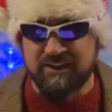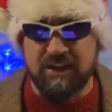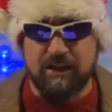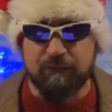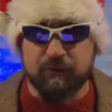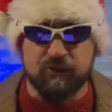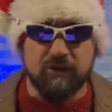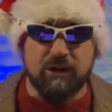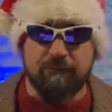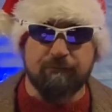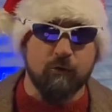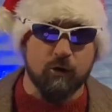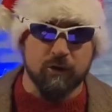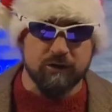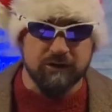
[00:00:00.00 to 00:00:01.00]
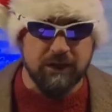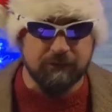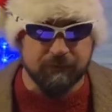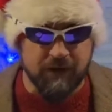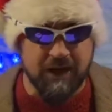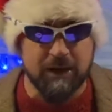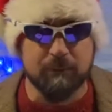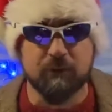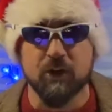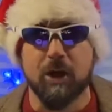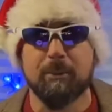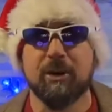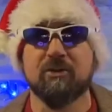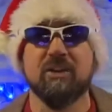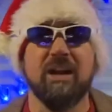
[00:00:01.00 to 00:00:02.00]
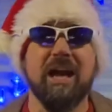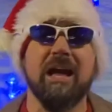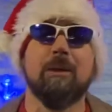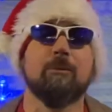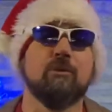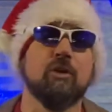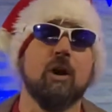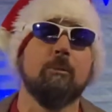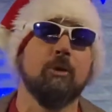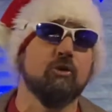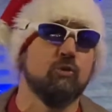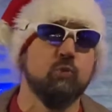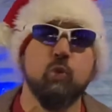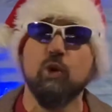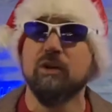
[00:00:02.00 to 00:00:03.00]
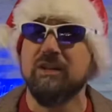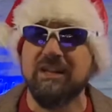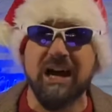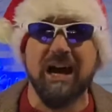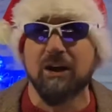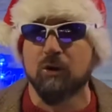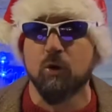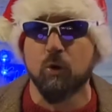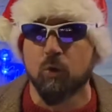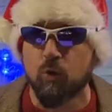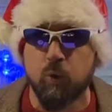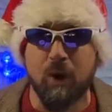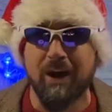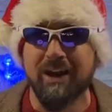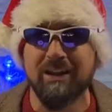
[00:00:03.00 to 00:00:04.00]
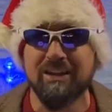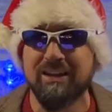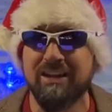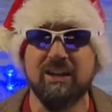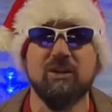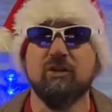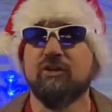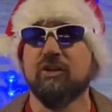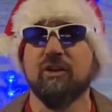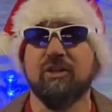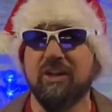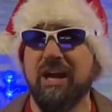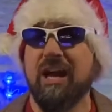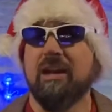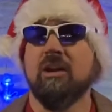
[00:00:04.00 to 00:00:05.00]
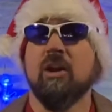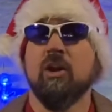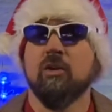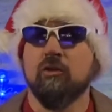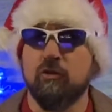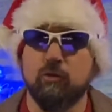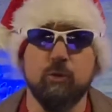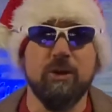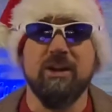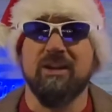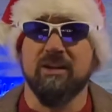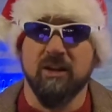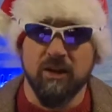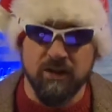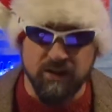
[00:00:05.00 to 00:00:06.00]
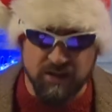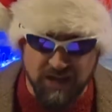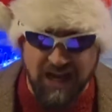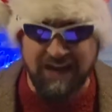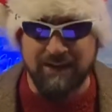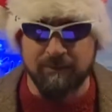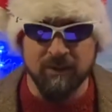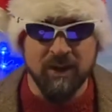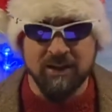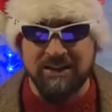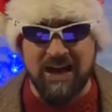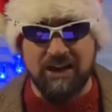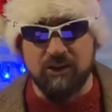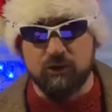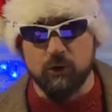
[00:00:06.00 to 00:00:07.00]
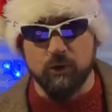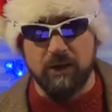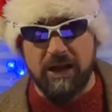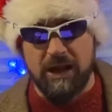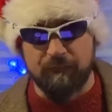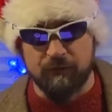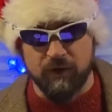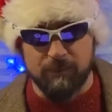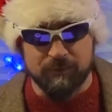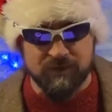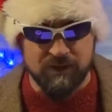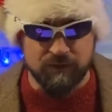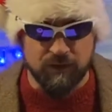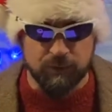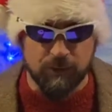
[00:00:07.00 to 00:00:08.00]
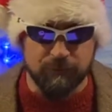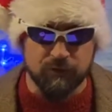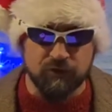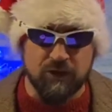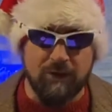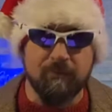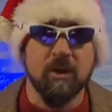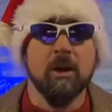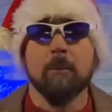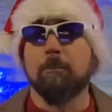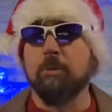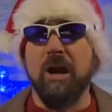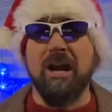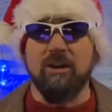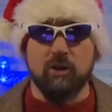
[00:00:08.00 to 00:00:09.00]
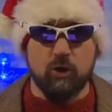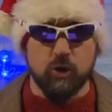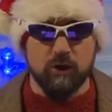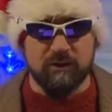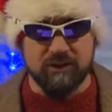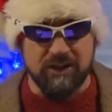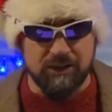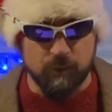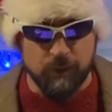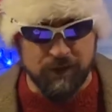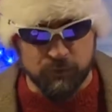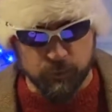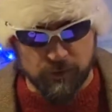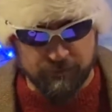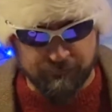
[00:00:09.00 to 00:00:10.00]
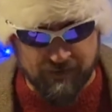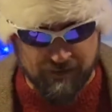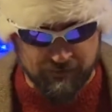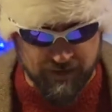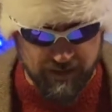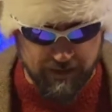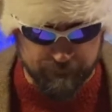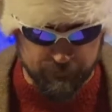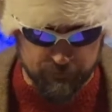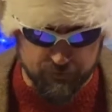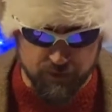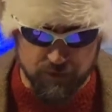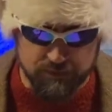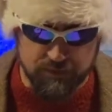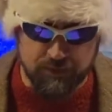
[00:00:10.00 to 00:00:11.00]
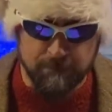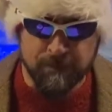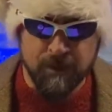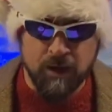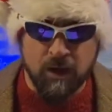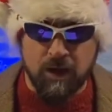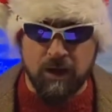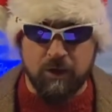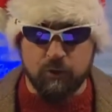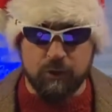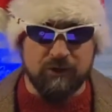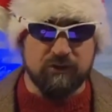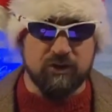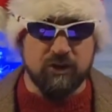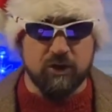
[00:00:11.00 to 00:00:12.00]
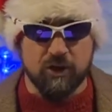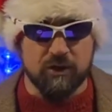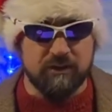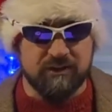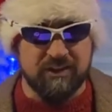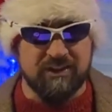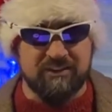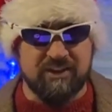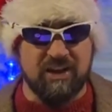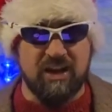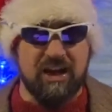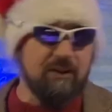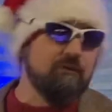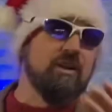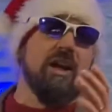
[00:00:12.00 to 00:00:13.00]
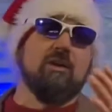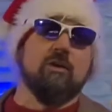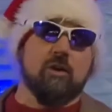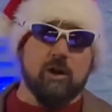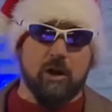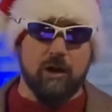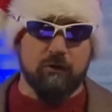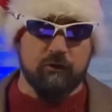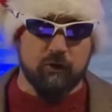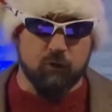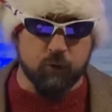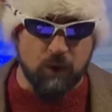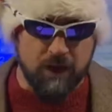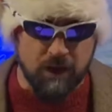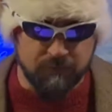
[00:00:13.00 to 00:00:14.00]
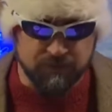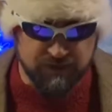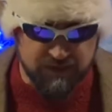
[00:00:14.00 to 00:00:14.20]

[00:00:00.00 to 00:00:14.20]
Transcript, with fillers: and eight for Jeff, four and ten for Adam Saltmarsh, and Adam Saltmarsh would not go quietly into that sweet night. 92.5 for him, 73 for Jeff. Brandin Cooks led the way, 25.5 for Salty. Uh, Christian Kirk, 16.5. Daniel Carlson, 12.